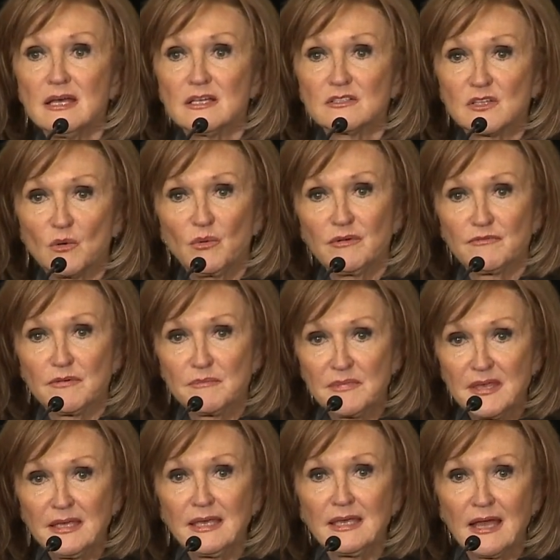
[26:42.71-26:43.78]
So I went from
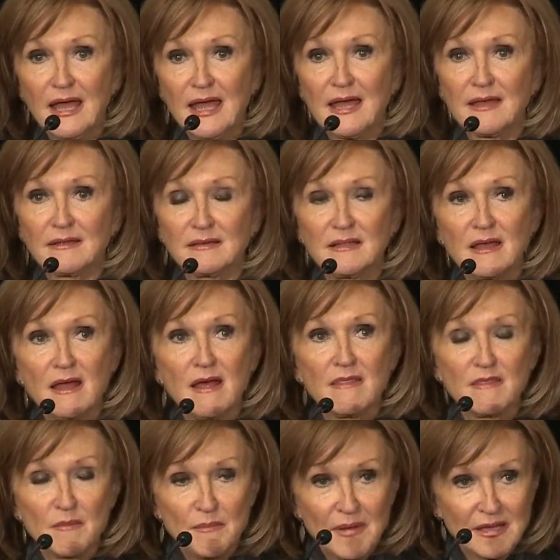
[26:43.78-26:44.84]
thinking I had
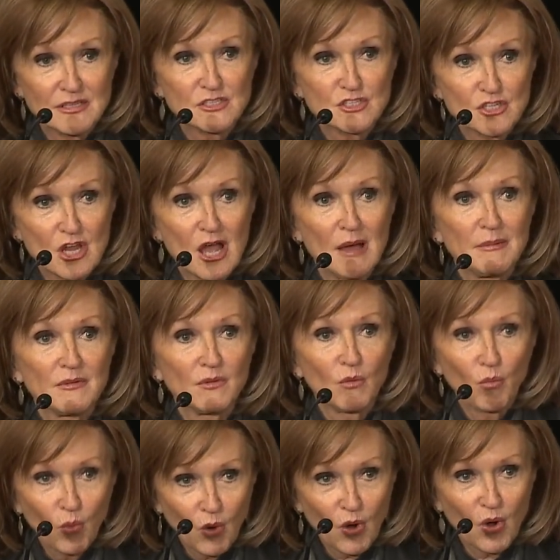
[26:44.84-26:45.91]
the best job in the
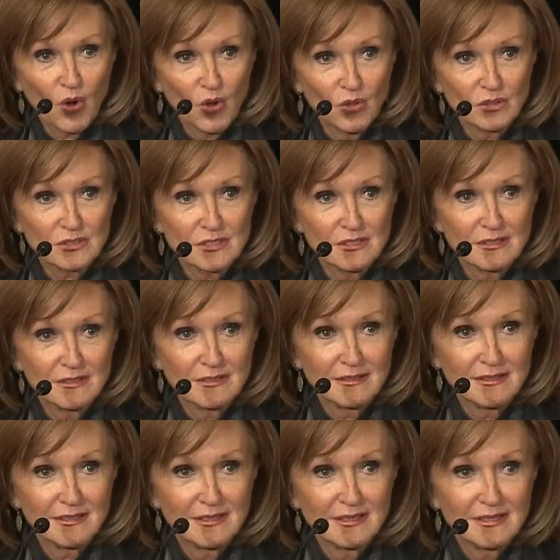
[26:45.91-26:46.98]
world
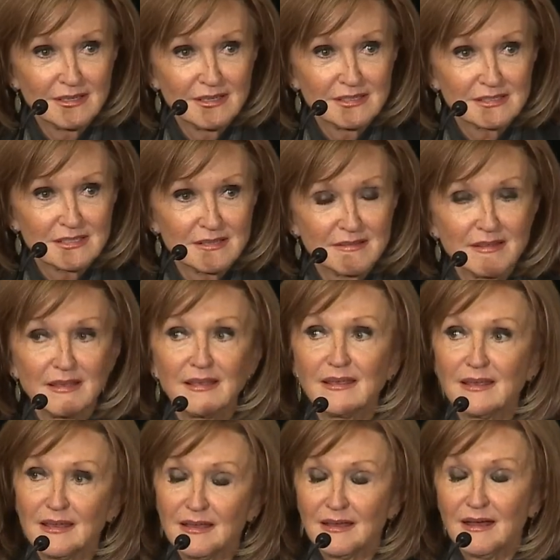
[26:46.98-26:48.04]
to
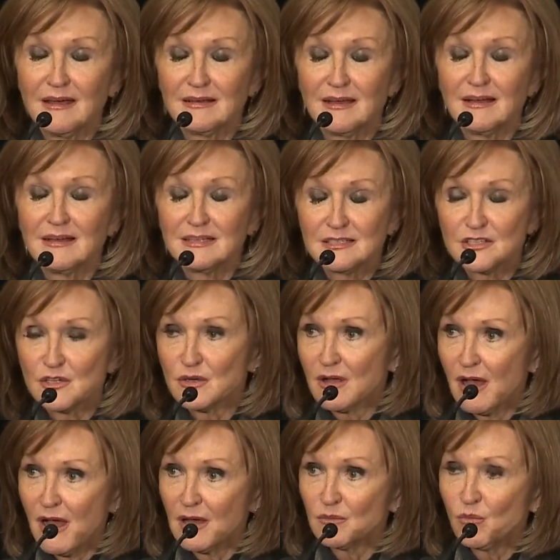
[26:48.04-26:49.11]
thinking, dear
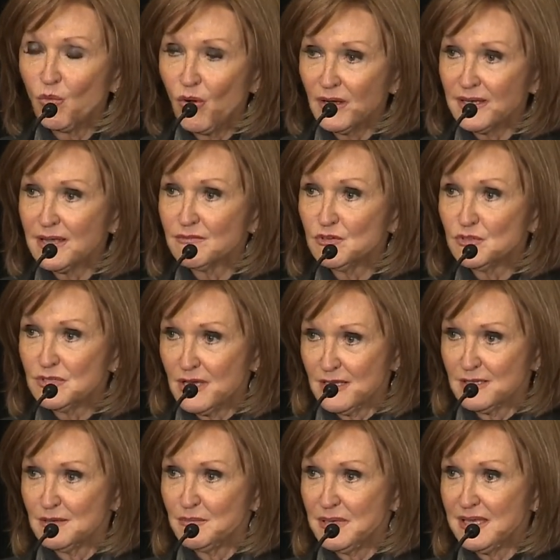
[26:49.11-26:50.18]
God, what have you
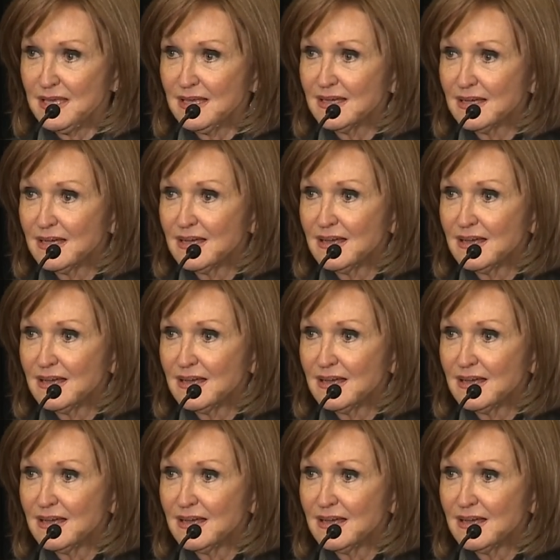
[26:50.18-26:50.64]
done to me?